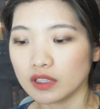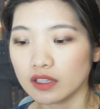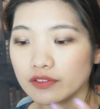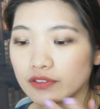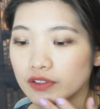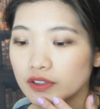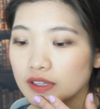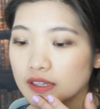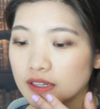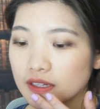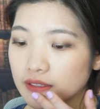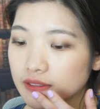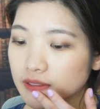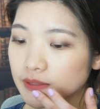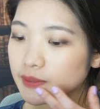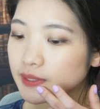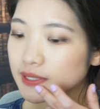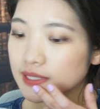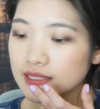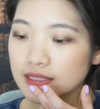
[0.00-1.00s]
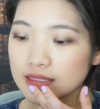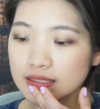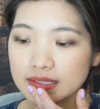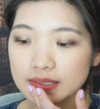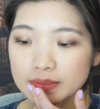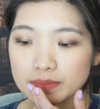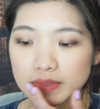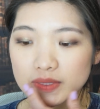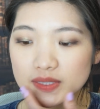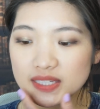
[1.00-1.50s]
If you hear noises,
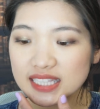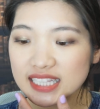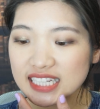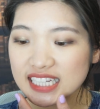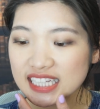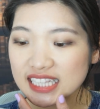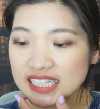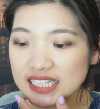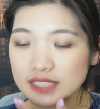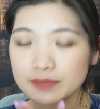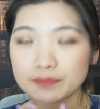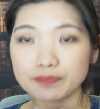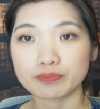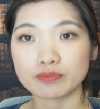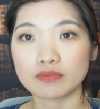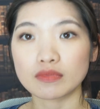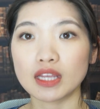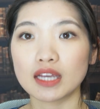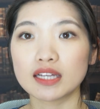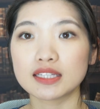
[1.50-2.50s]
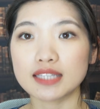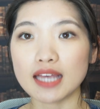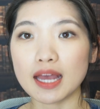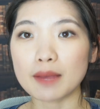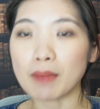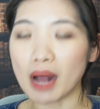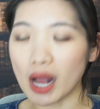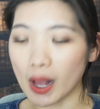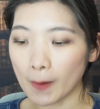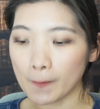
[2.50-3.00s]
most likely it's
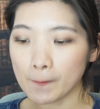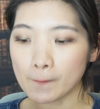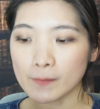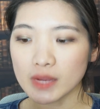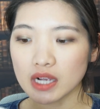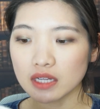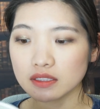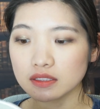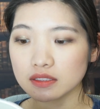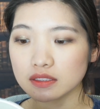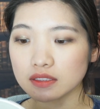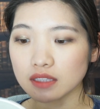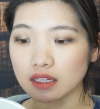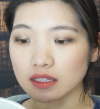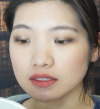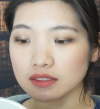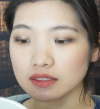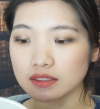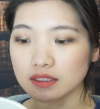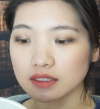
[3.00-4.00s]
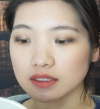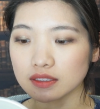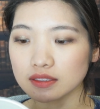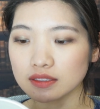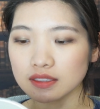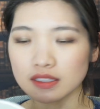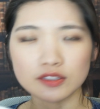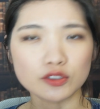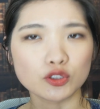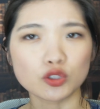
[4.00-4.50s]
Emma. She's
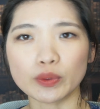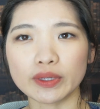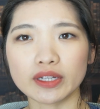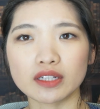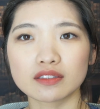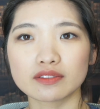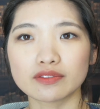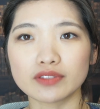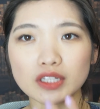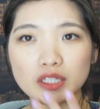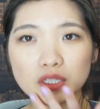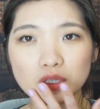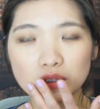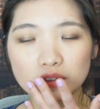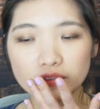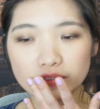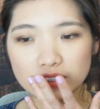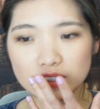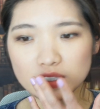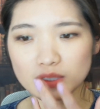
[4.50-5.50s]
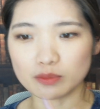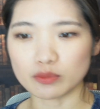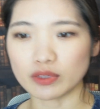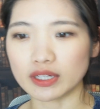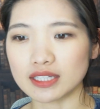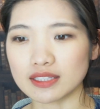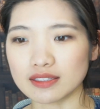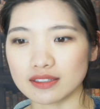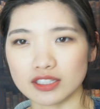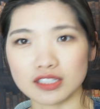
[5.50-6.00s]
downstairs enjoying her video. For some
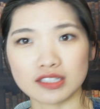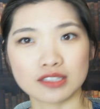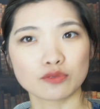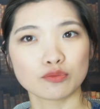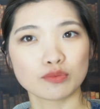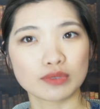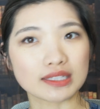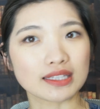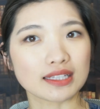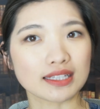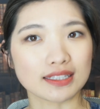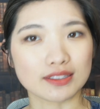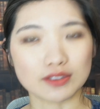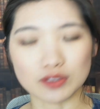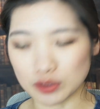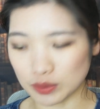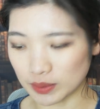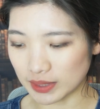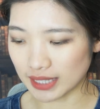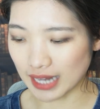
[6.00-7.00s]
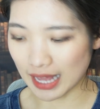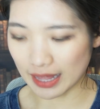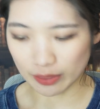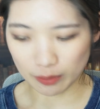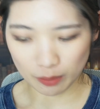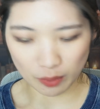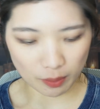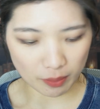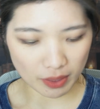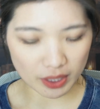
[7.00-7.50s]
reason she's really into it at
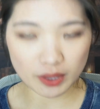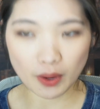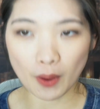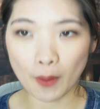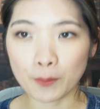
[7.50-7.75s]
the moment.